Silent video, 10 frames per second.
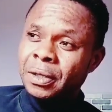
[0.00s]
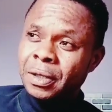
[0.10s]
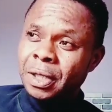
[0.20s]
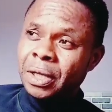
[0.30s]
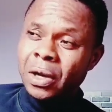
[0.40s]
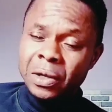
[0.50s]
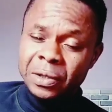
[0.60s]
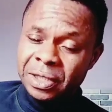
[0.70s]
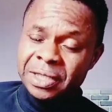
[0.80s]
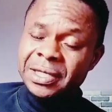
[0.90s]
You know,
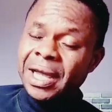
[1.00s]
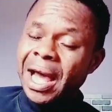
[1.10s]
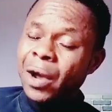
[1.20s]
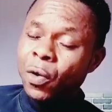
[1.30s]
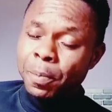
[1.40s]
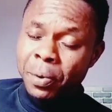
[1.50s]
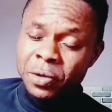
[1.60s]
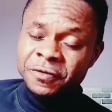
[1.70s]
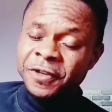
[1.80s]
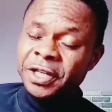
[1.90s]
this is a guy who
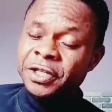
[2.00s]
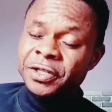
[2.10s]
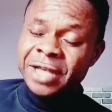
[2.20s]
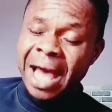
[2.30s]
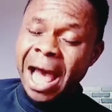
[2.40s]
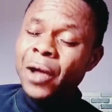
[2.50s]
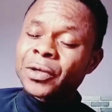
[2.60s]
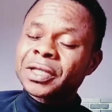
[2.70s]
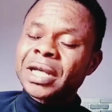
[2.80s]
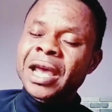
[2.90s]
posts videos
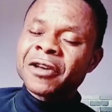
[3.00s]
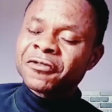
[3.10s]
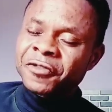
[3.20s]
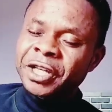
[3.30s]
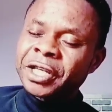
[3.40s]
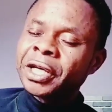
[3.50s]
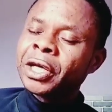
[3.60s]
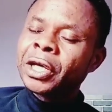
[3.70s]
out every